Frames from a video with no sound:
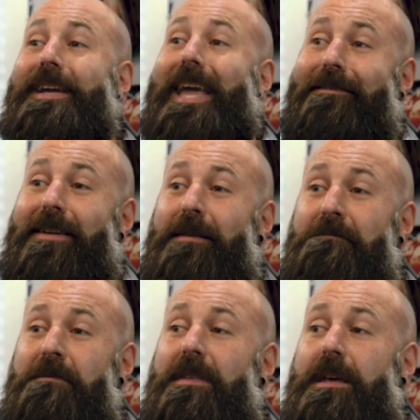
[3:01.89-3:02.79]
gave
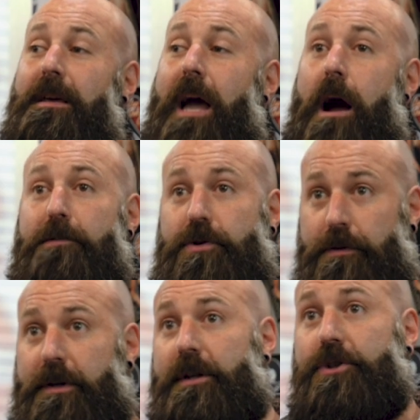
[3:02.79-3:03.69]
him the
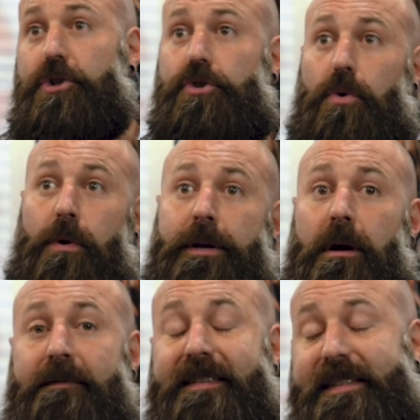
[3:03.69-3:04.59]
opportunity to join
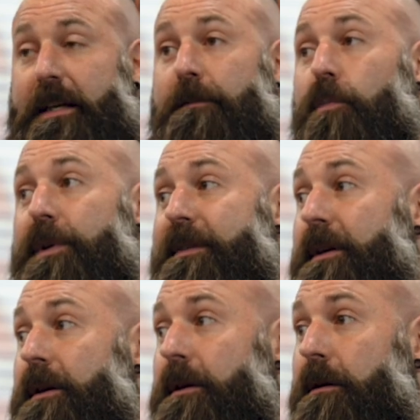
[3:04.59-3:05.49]
on the team with
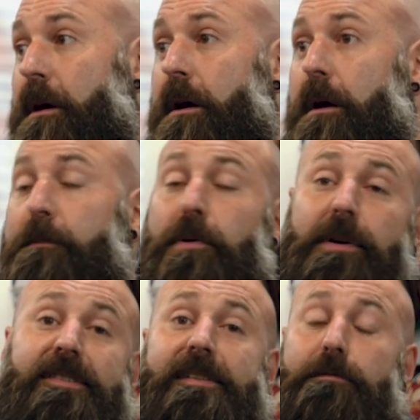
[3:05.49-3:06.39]
the
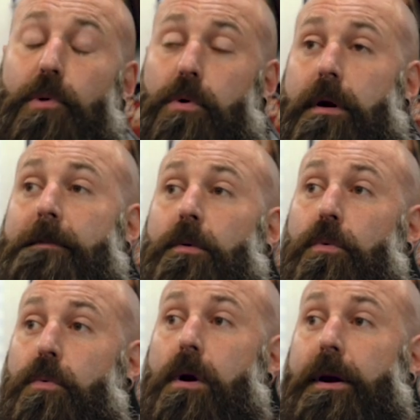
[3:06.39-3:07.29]
apprenticing program that
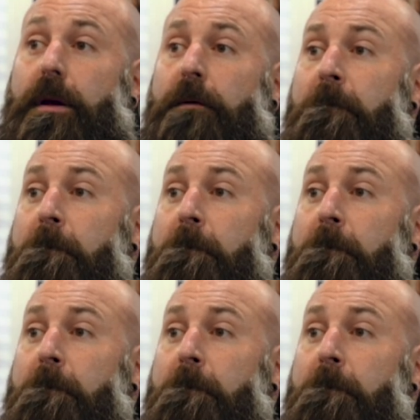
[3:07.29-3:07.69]
we're running.